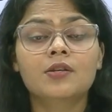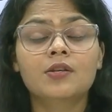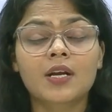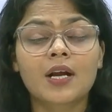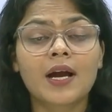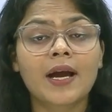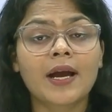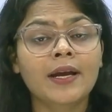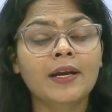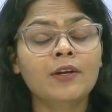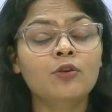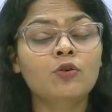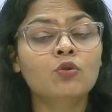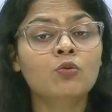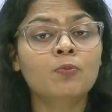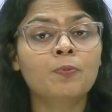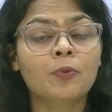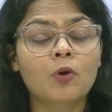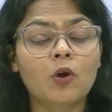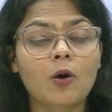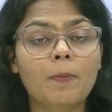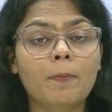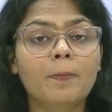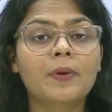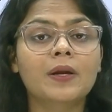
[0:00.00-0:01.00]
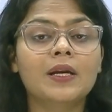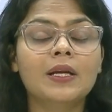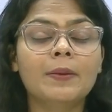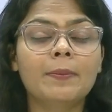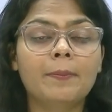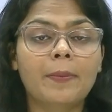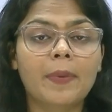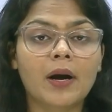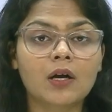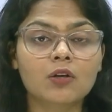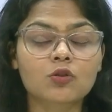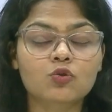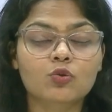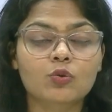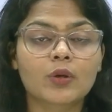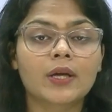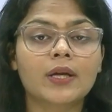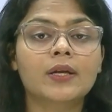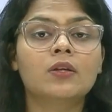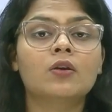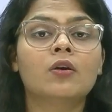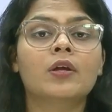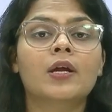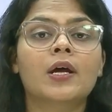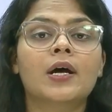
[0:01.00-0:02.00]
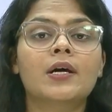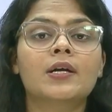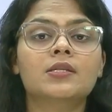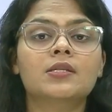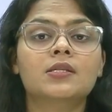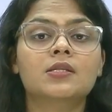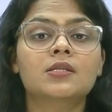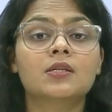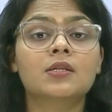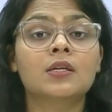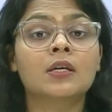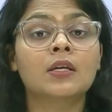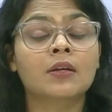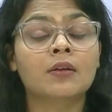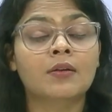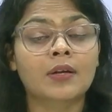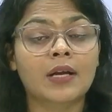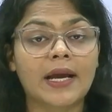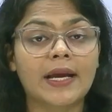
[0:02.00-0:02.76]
Try to properly punctuate your answer,